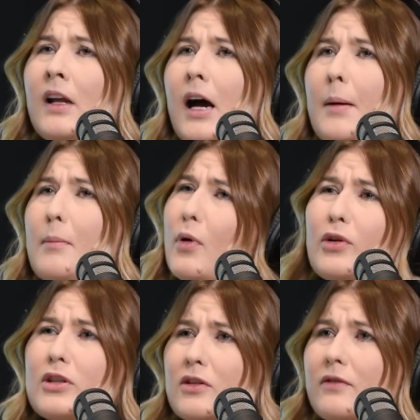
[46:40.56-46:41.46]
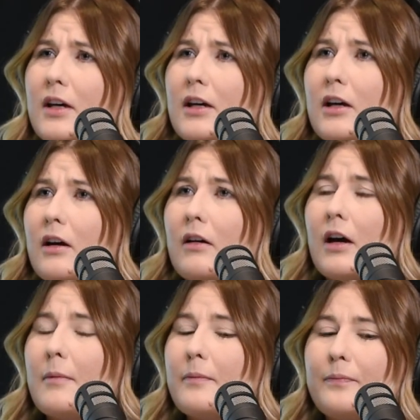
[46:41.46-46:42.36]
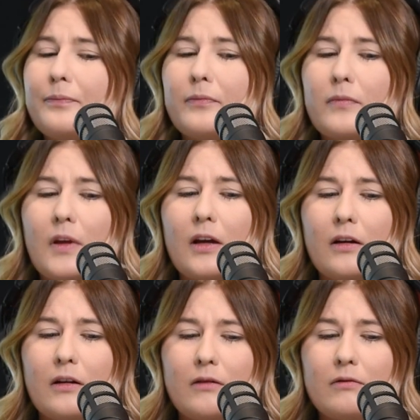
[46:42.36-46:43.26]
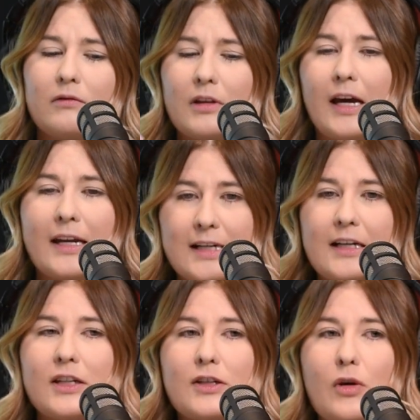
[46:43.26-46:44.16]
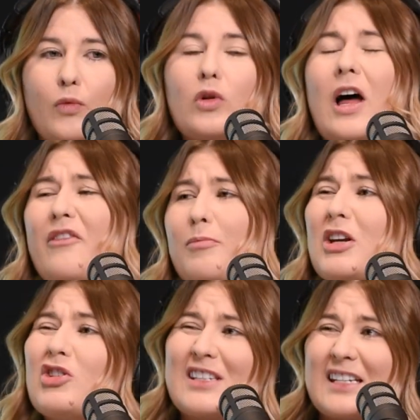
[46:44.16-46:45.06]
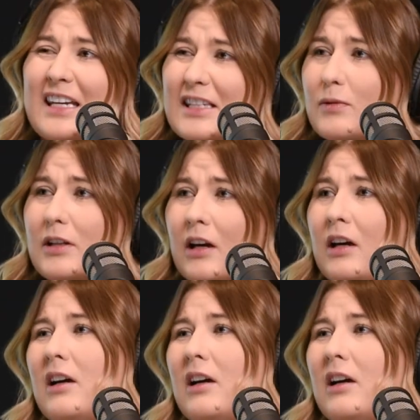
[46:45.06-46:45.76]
Most of the addendas will have pictures next to it.